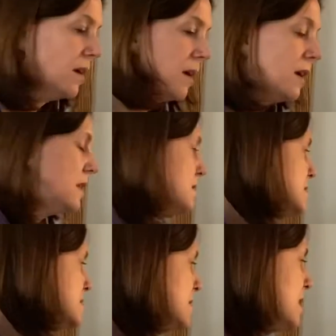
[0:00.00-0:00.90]
And
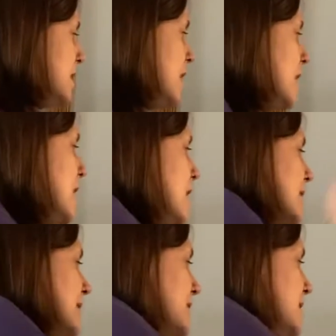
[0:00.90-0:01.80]
see
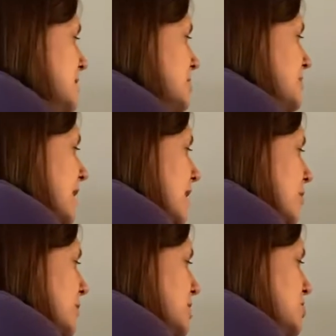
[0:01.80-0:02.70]
that this is my
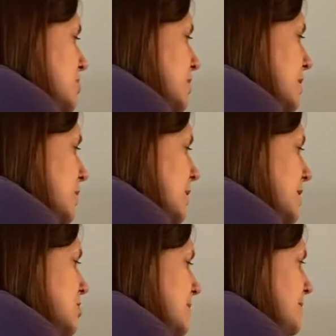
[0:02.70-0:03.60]
original
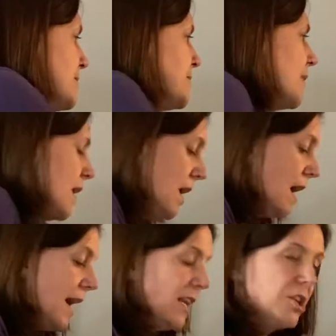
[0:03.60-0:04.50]
equation.
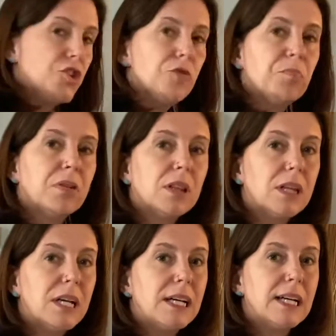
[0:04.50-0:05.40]
I need to
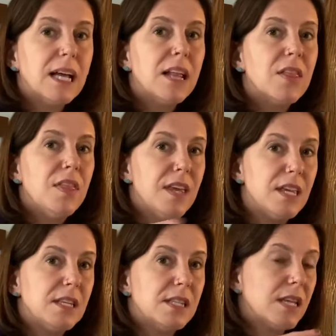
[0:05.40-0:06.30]
plug
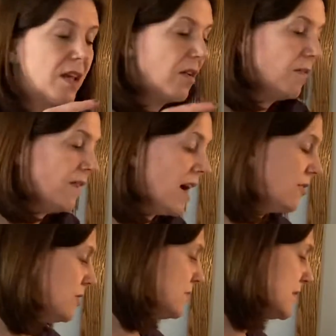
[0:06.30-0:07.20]
these
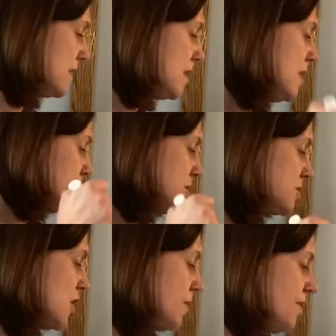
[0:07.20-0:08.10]
values in. I'm going to
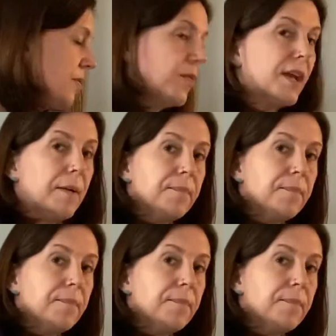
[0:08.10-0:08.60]
start with 3.